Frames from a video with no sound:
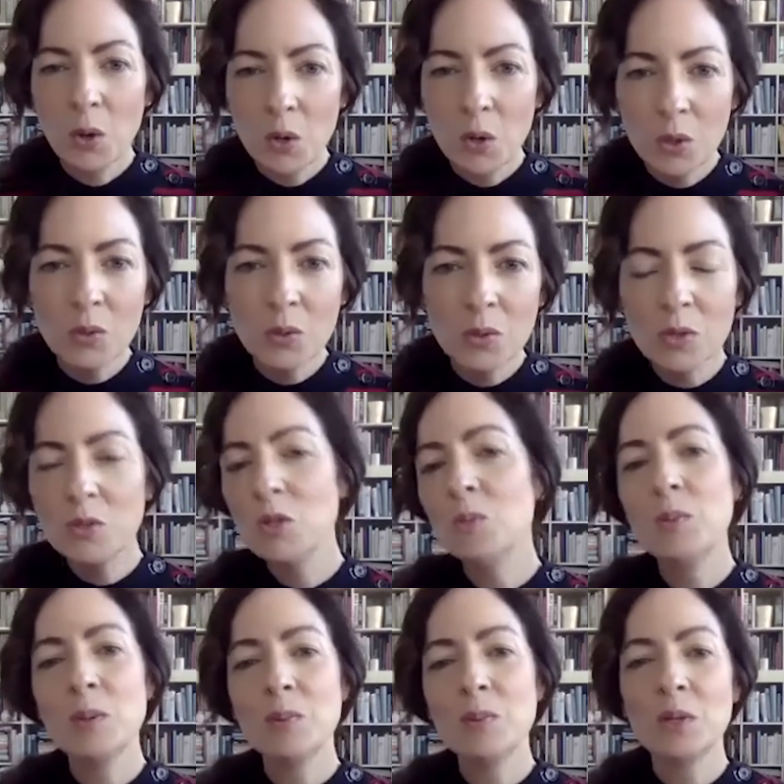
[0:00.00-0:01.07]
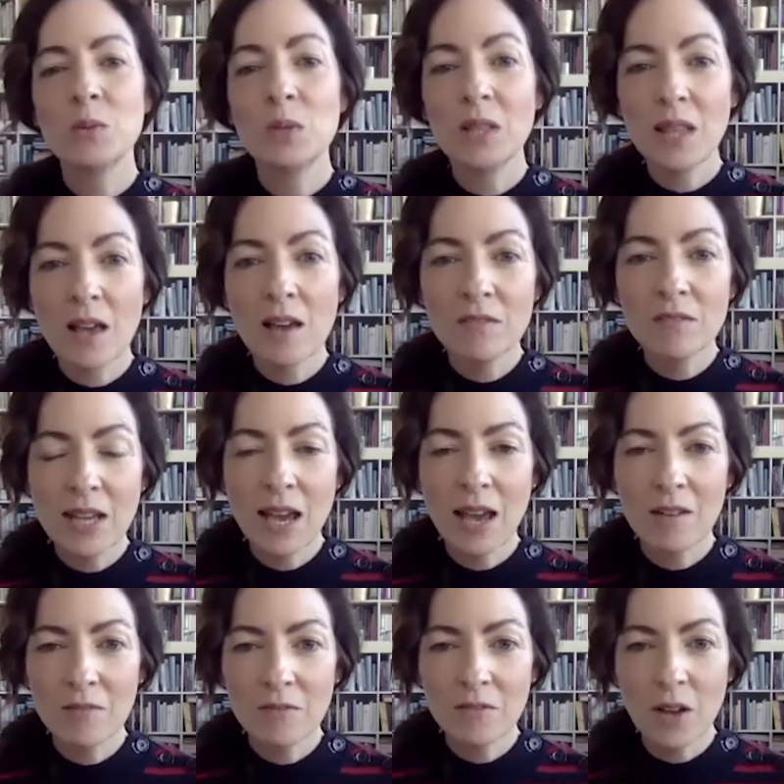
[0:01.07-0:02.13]
who are the two people you would love to
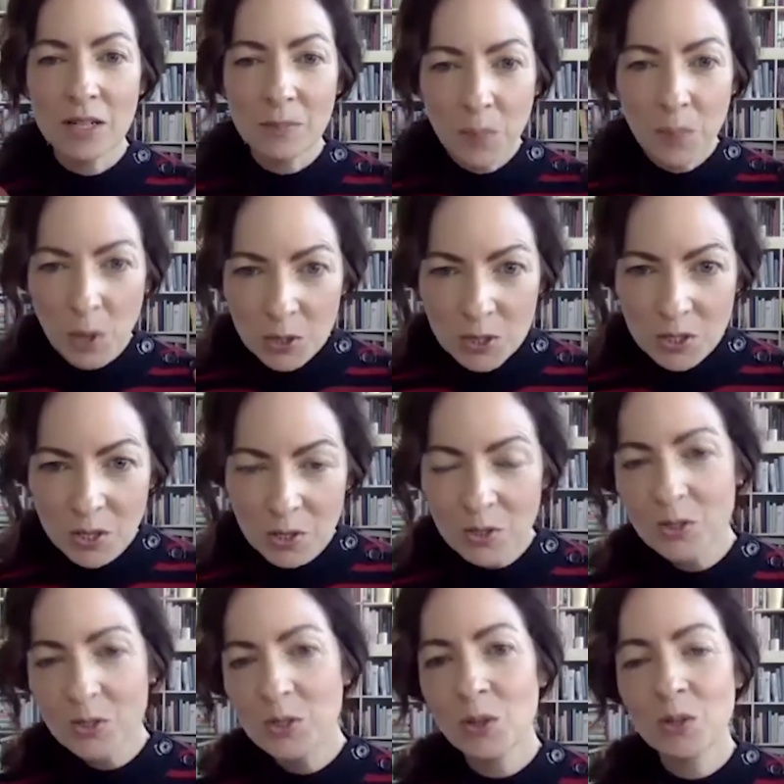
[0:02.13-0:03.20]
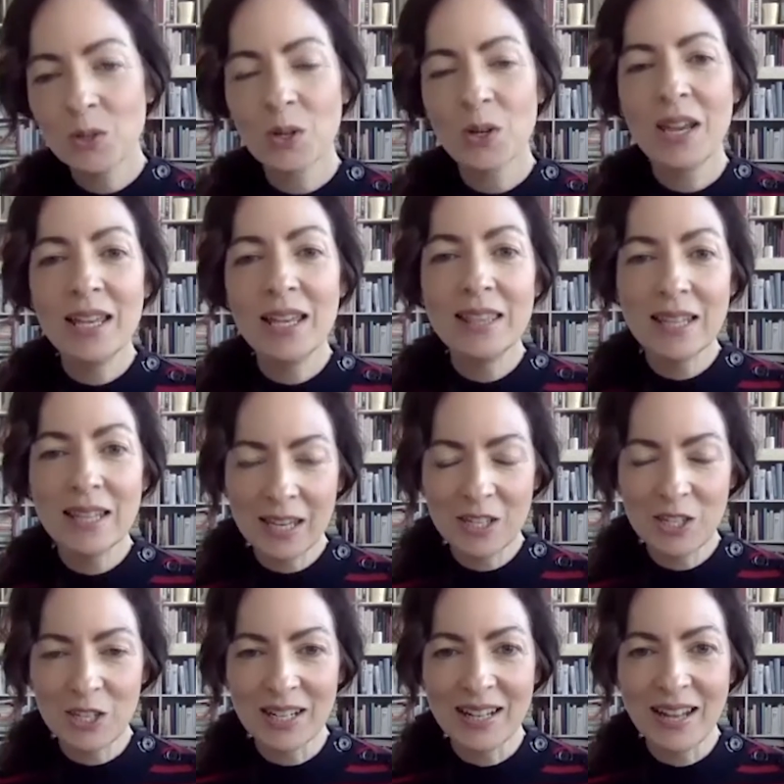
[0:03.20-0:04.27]
have perched on your shoulder in the
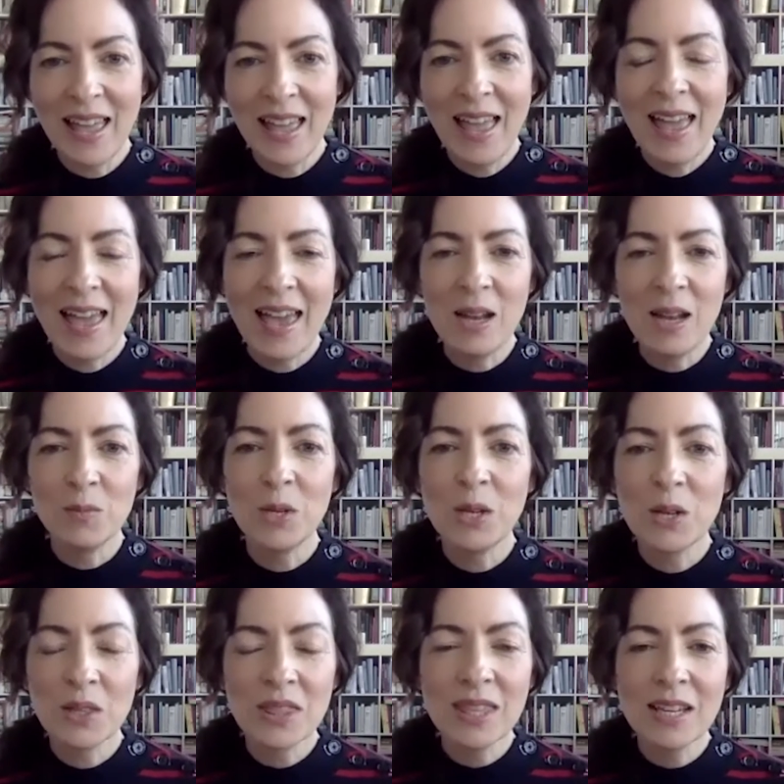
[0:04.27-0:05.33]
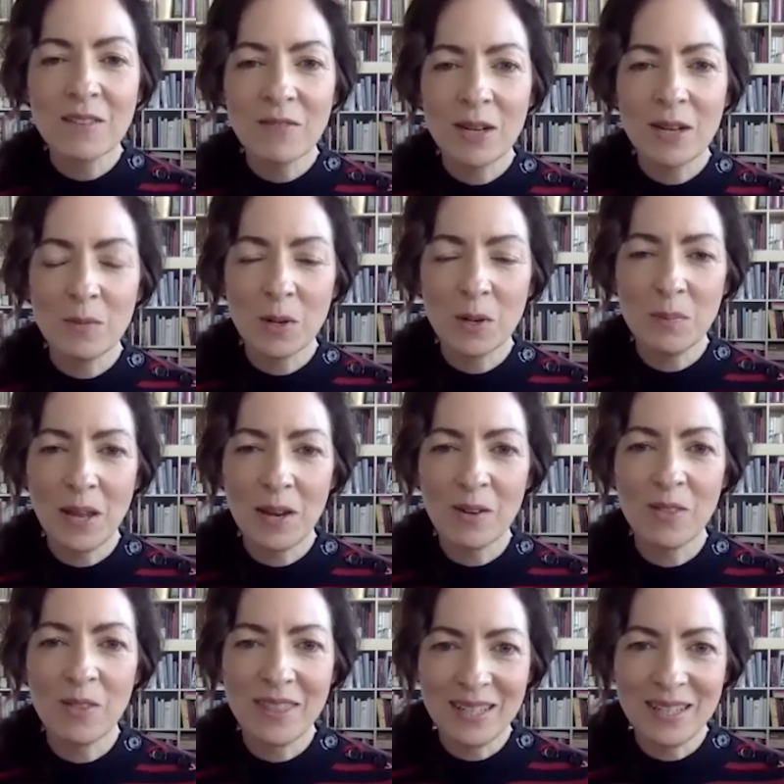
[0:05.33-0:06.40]
kitchen? And we couldn't think of anyone
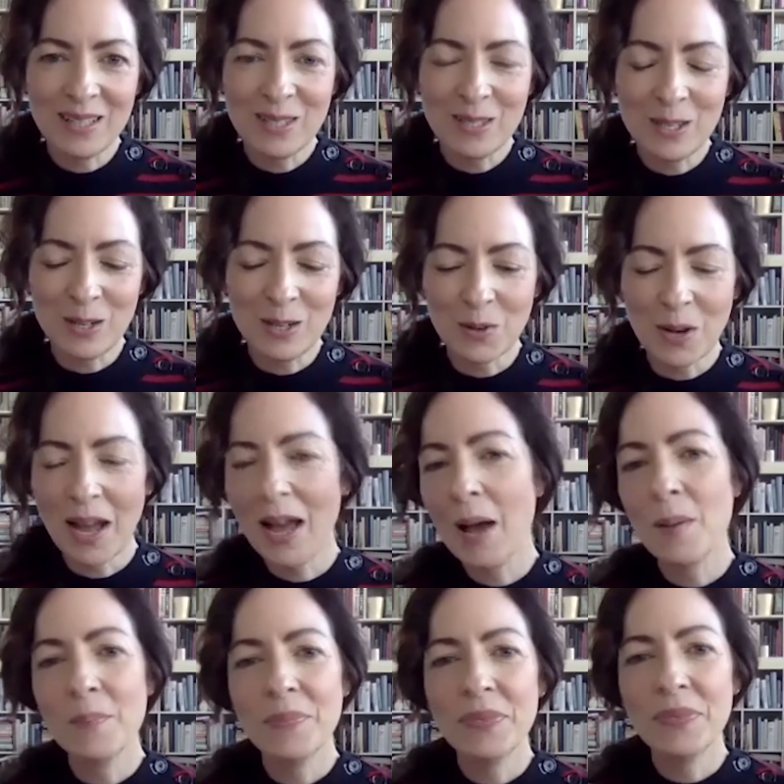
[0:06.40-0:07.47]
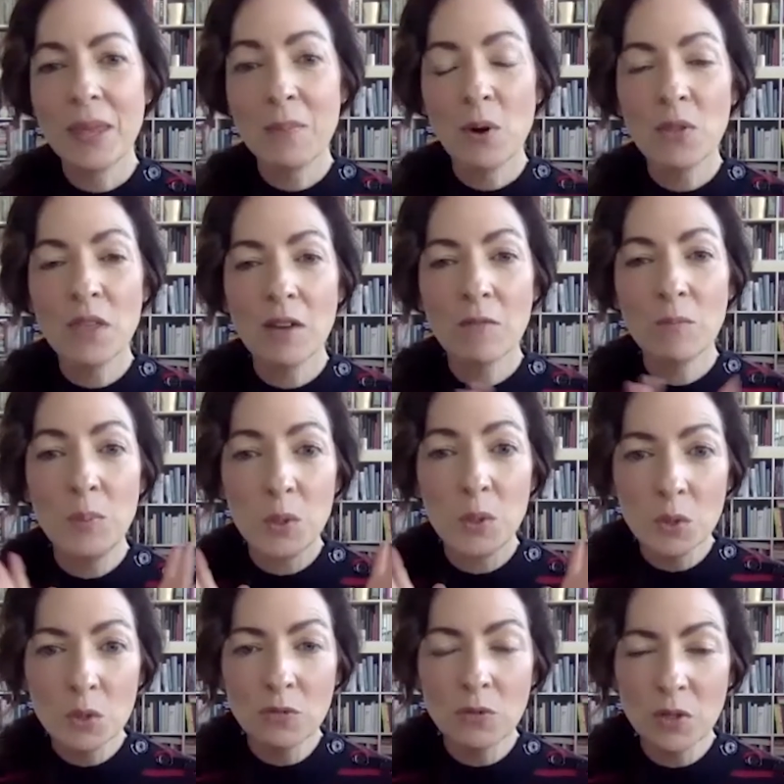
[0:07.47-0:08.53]
better than these two. Um, they both have
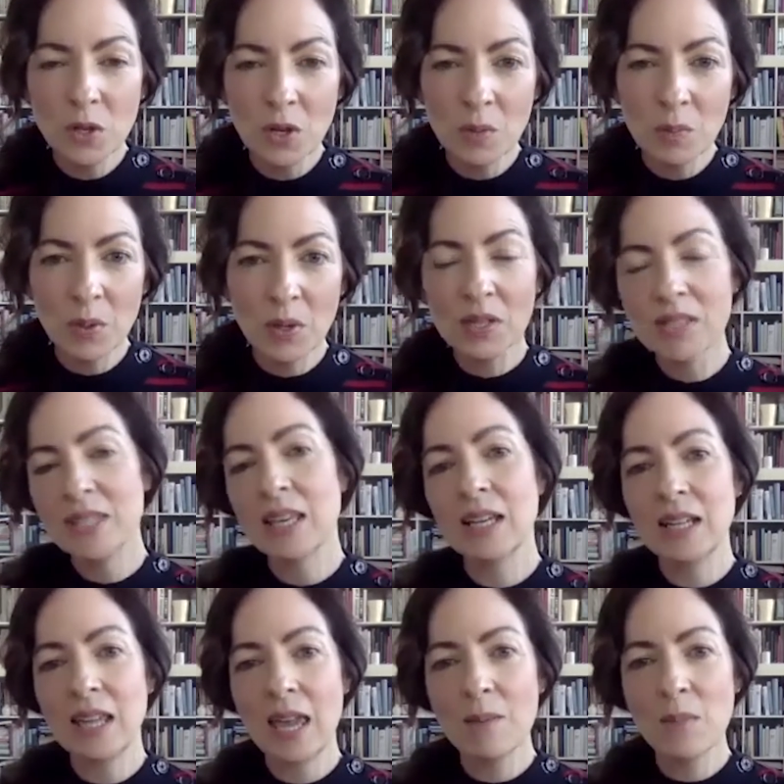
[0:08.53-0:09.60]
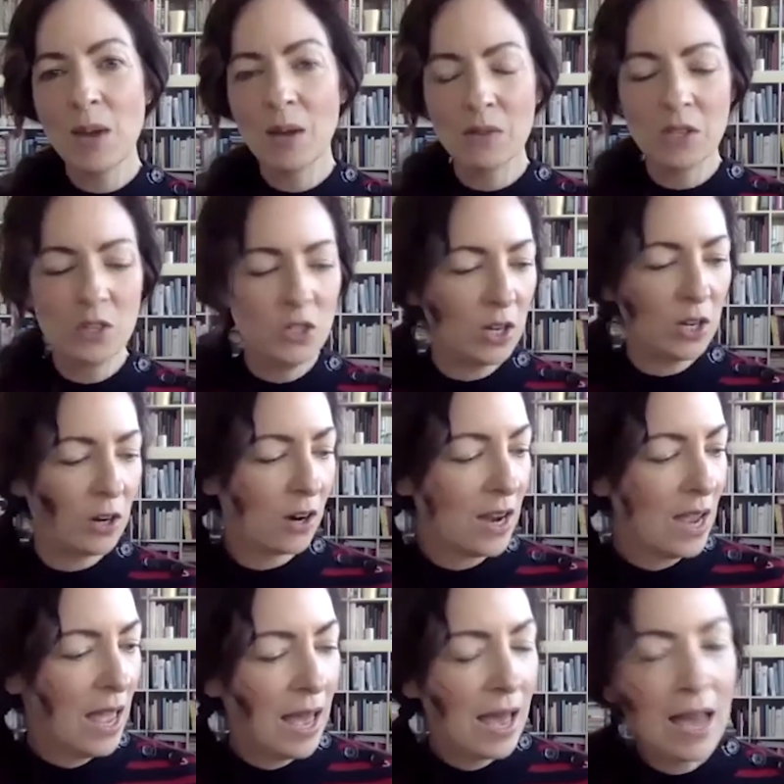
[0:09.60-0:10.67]
beautiful cookbooks that came out this year.
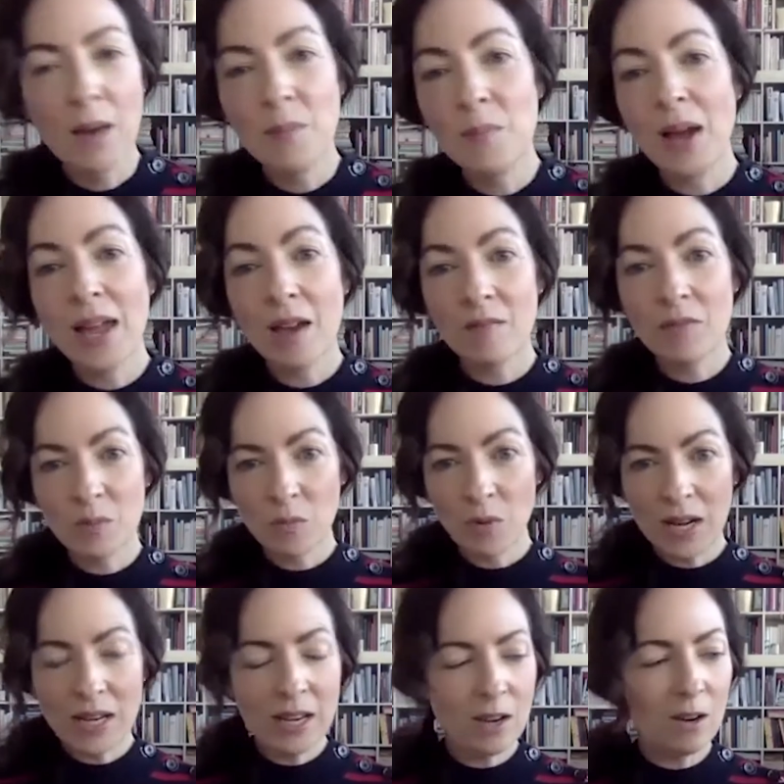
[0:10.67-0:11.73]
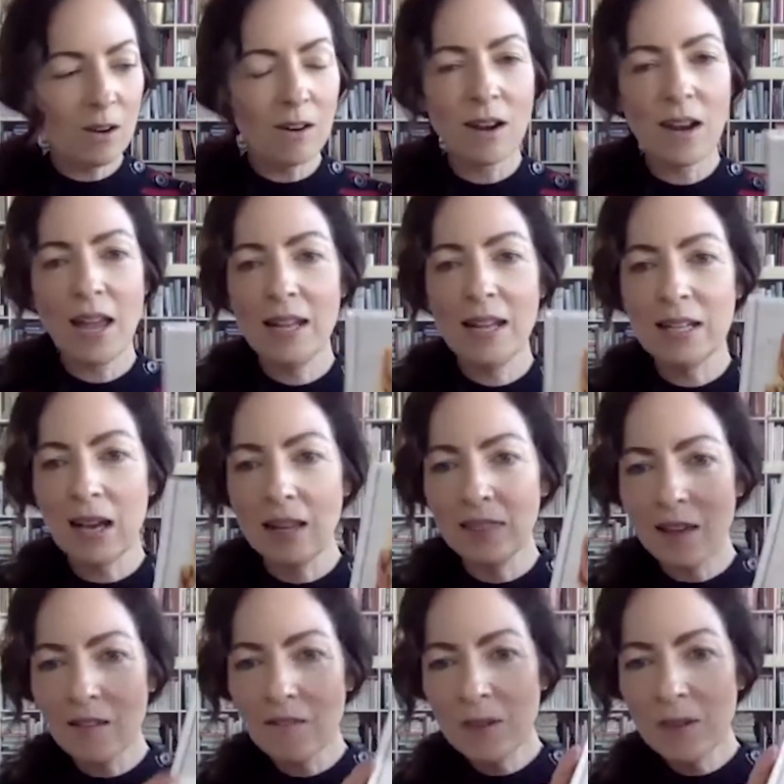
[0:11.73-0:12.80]
Um, I have them right here and I
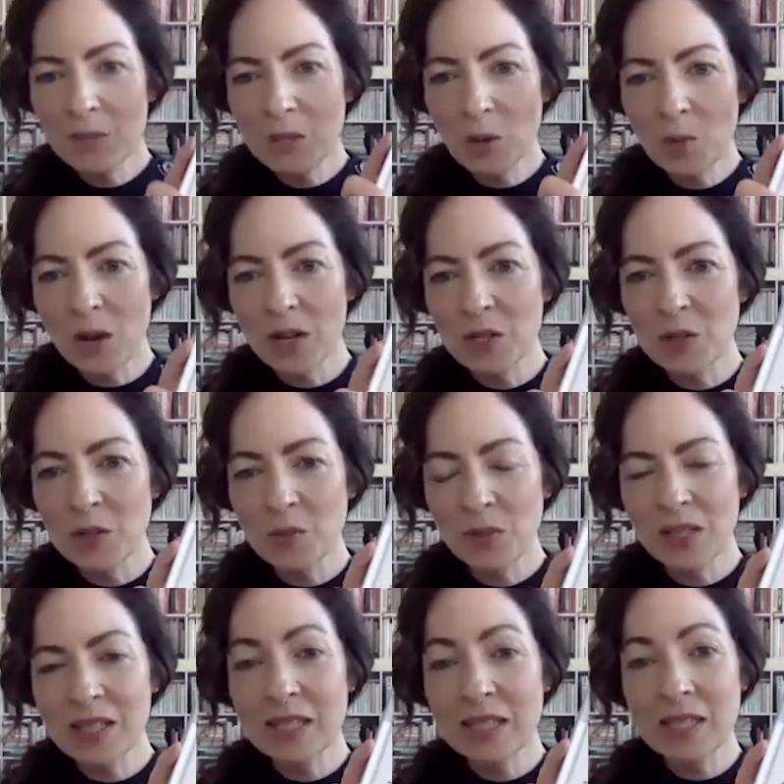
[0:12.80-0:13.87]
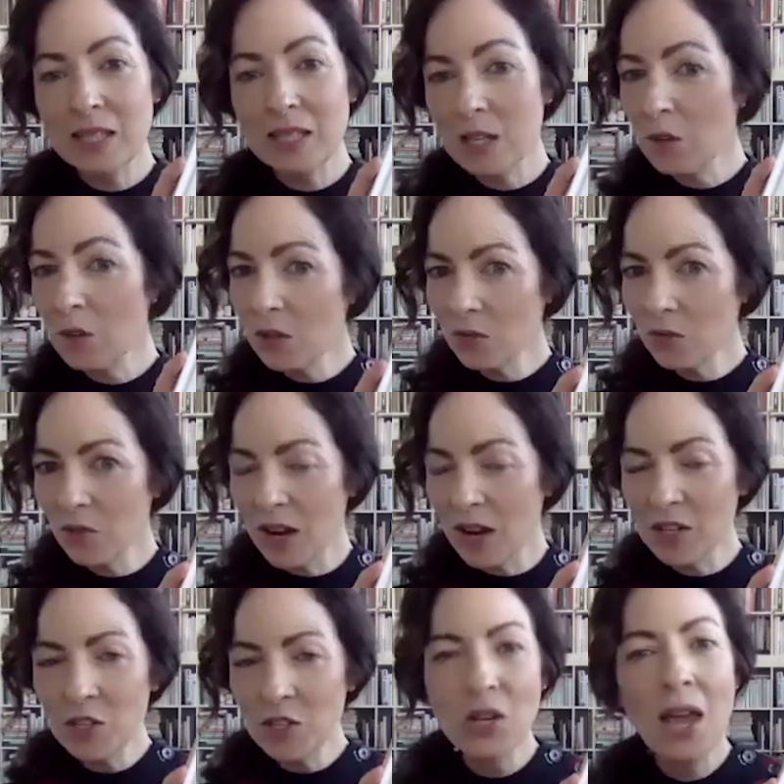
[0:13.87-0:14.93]
love them so much. Melissa's Dinner in
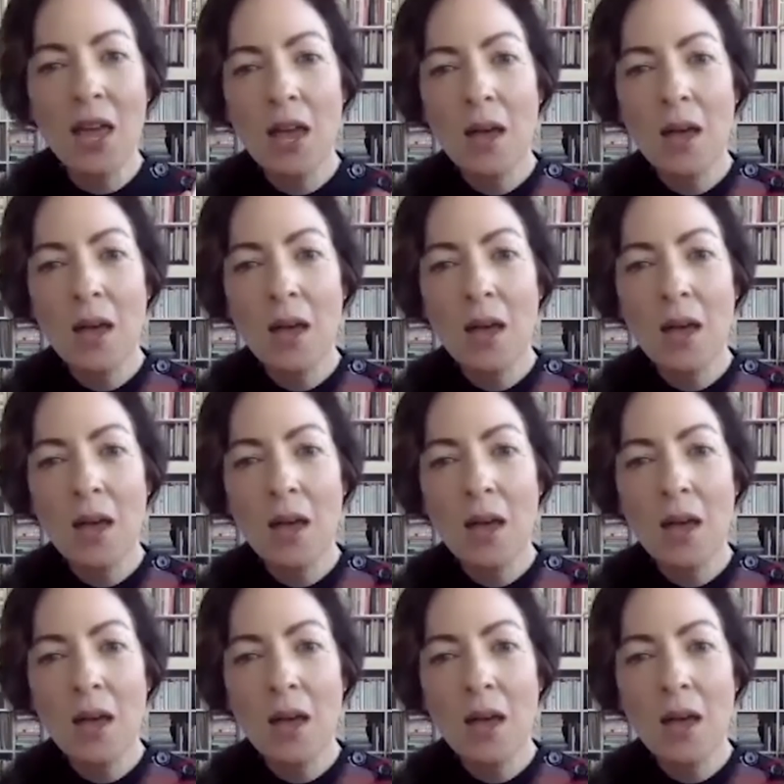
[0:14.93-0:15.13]
French.